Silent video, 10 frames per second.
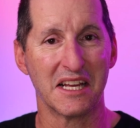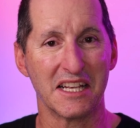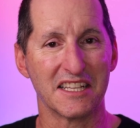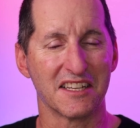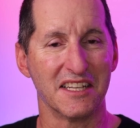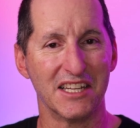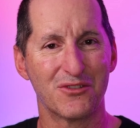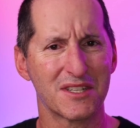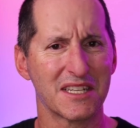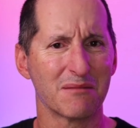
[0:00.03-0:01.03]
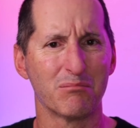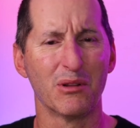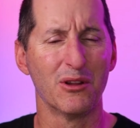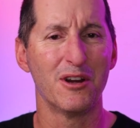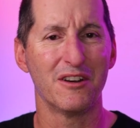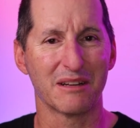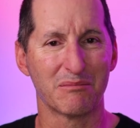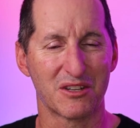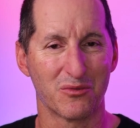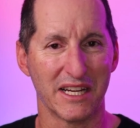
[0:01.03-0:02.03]
It's an interesting blurring
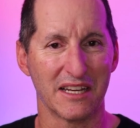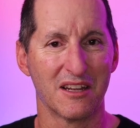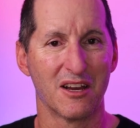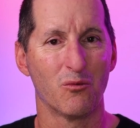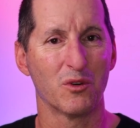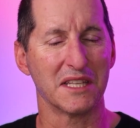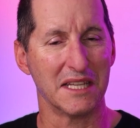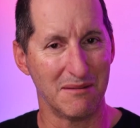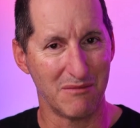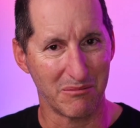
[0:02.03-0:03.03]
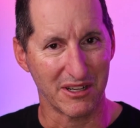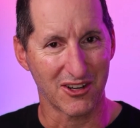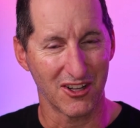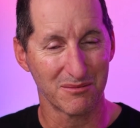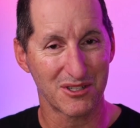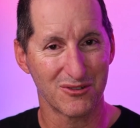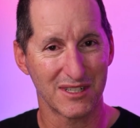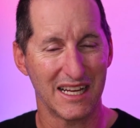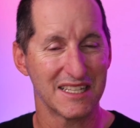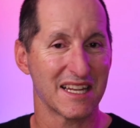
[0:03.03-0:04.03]
between what the in-memory column store
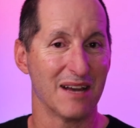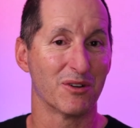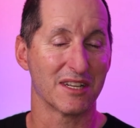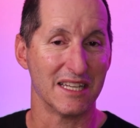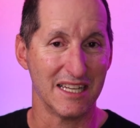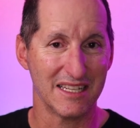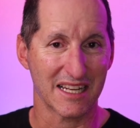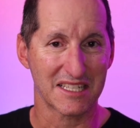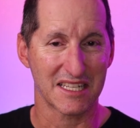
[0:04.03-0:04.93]
does and what an index